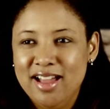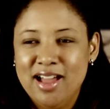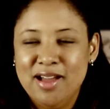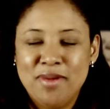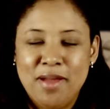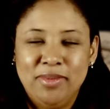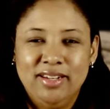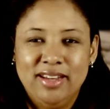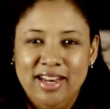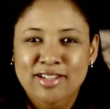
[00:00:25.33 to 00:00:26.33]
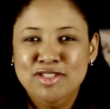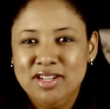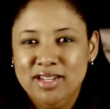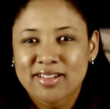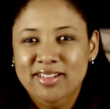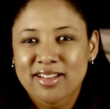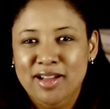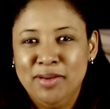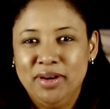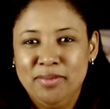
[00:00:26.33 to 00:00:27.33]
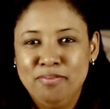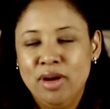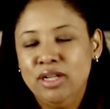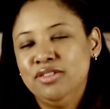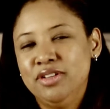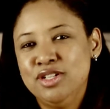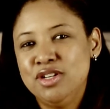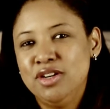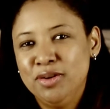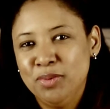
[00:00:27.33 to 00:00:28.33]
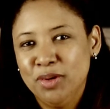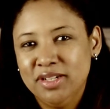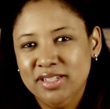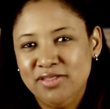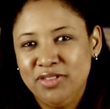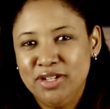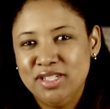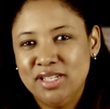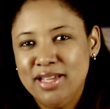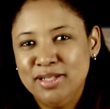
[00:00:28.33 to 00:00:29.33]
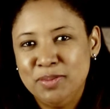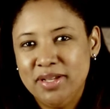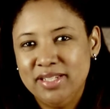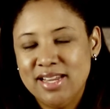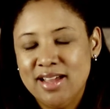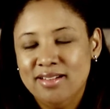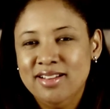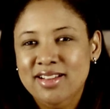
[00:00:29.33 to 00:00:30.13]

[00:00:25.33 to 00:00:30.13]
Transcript: Um, I'm an, an engineer, uh, but a, much of engineering work is very science-based now.